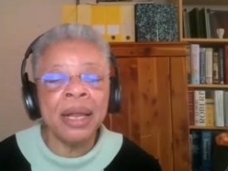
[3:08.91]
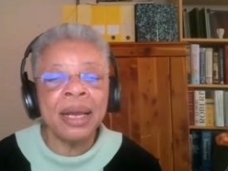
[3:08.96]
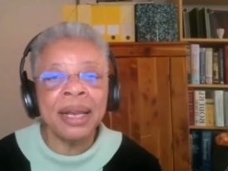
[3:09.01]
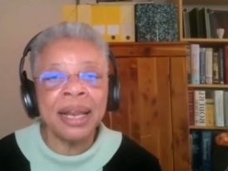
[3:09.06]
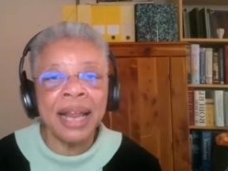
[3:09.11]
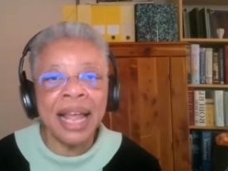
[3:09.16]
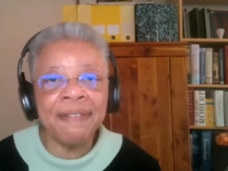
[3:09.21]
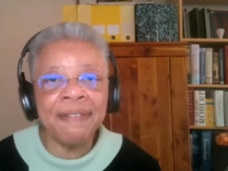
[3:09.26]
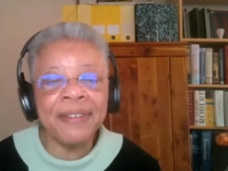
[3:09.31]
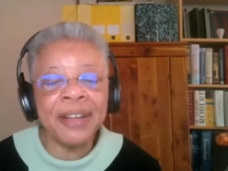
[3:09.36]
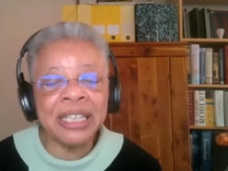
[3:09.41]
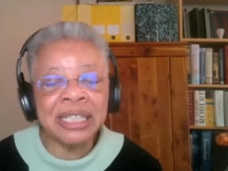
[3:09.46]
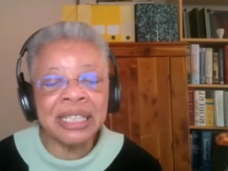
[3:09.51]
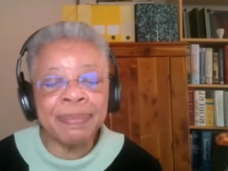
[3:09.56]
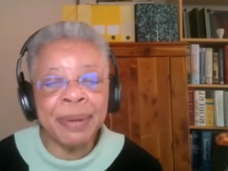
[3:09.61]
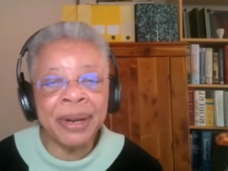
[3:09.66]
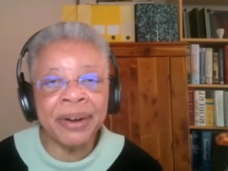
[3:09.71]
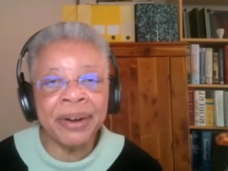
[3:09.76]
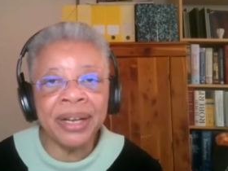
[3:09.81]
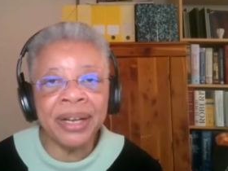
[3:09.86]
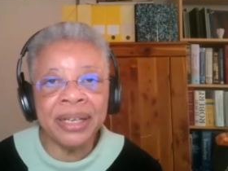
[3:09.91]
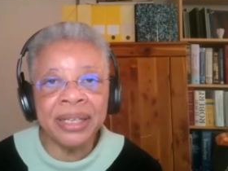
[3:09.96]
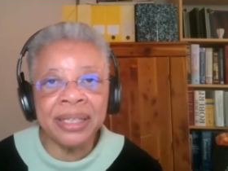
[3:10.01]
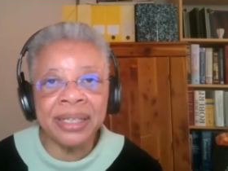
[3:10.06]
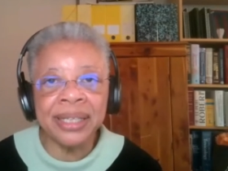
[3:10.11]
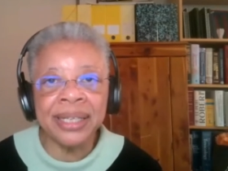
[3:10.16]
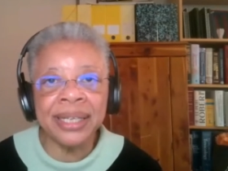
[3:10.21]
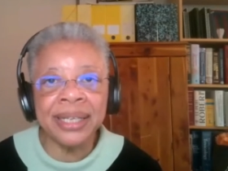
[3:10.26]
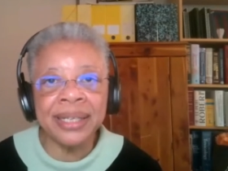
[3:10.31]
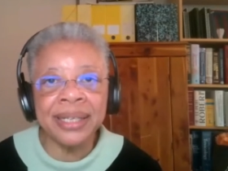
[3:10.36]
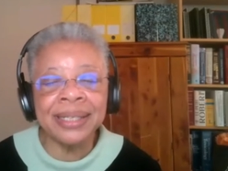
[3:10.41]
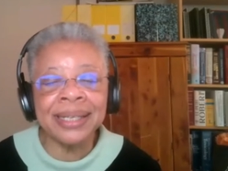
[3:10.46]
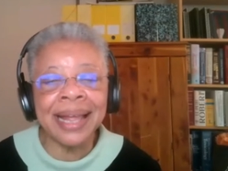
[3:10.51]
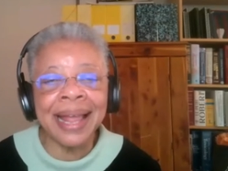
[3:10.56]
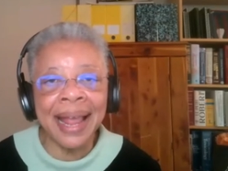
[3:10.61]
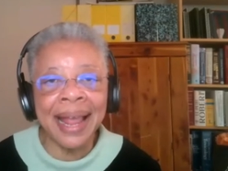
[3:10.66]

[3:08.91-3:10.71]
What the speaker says: life experiences